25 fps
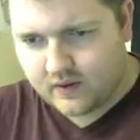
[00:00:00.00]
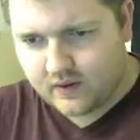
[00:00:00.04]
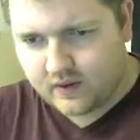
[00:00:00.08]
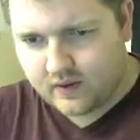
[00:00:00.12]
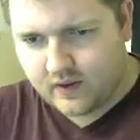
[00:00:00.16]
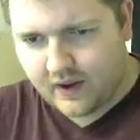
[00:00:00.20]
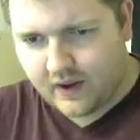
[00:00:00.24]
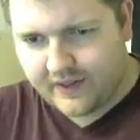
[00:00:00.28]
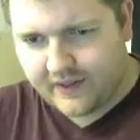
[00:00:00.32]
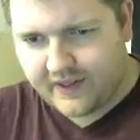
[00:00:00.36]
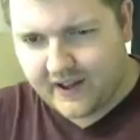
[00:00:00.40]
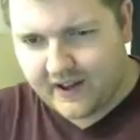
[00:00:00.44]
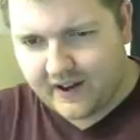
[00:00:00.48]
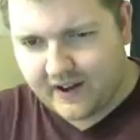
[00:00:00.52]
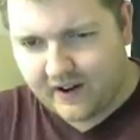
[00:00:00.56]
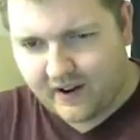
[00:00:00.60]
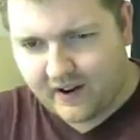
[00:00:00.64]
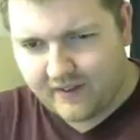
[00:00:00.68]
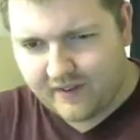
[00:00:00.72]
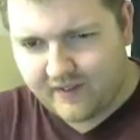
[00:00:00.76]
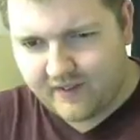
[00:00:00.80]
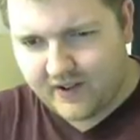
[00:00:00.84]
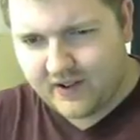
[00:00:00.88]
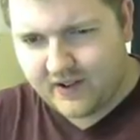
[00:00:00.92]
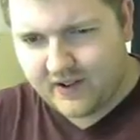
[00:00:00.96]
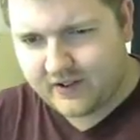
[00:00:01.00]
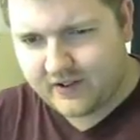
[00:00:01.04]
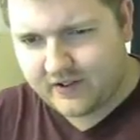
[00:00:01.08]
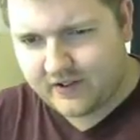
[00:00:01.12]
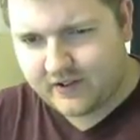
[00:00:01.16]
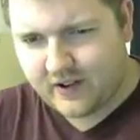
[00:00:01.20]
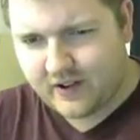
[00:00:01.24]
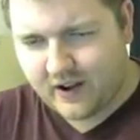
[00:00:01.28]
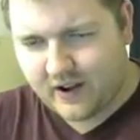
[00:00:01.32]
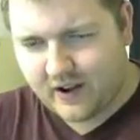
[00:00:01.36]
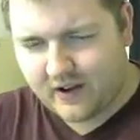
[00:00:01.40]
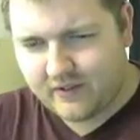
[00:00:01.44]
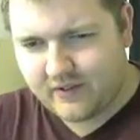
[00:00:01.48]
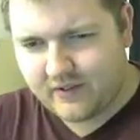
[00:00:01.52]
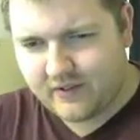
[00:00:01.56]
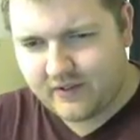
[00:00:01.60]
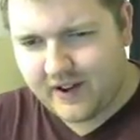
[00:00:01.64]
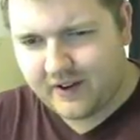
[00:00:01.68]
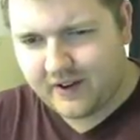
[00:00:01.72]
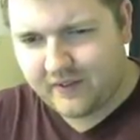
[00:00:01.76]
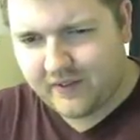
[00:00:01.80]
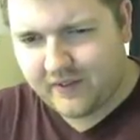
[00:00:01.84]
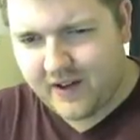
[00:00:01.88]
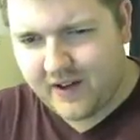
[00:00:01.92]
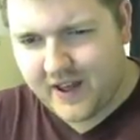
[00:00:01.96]
not that obvious
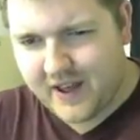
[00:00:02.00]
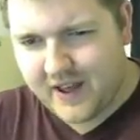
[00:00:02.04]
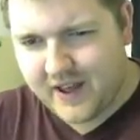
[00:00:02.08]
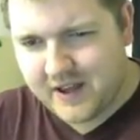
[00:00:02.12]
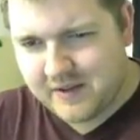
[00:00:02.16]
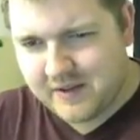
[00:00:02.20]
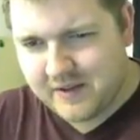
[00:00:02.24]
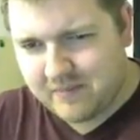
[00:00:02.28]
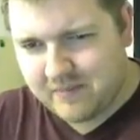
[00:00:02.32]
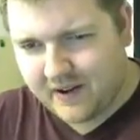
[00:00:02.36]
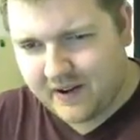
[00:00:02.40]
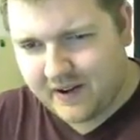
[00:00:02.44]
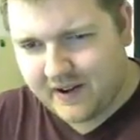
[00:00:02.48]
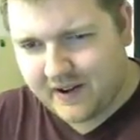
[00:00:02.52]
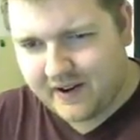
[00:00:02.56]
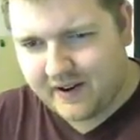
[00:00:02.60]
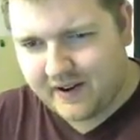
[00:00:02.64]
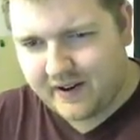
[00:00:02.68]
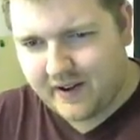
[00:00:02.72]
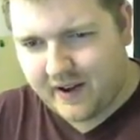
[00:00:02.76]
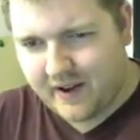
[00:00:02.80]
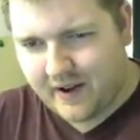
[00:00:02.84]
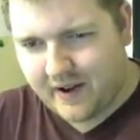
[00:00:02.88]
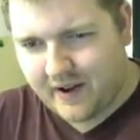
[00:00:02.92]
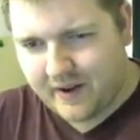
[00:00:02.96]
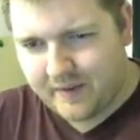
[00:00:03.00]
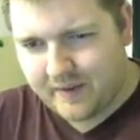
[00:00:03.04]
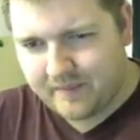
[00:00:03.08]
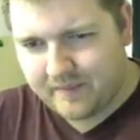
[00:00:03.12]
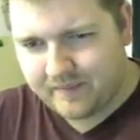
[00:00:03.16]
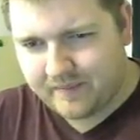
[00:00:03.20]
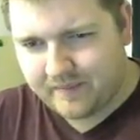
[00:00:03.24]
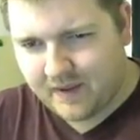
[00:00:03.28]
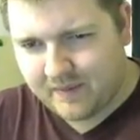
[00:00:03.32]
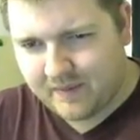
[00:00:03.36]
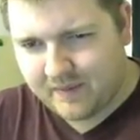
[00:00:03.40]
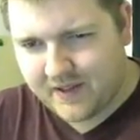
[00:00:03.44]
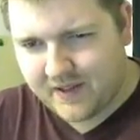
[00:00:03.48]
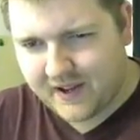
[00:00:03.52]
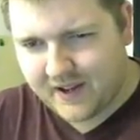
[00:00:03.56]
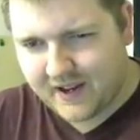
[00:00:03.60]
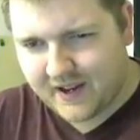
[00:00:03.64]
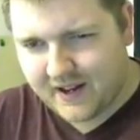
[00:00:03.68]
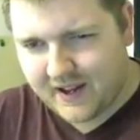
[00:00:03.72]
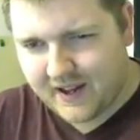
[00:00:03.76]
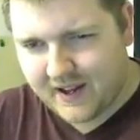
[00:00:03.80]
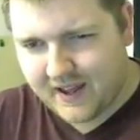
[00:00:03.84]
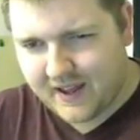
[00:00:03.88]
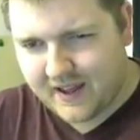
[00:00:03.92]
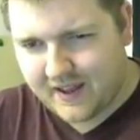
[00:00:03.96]
right away, but I'm
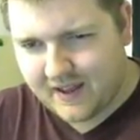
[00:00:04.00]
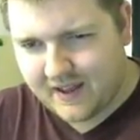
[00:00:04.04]
thinking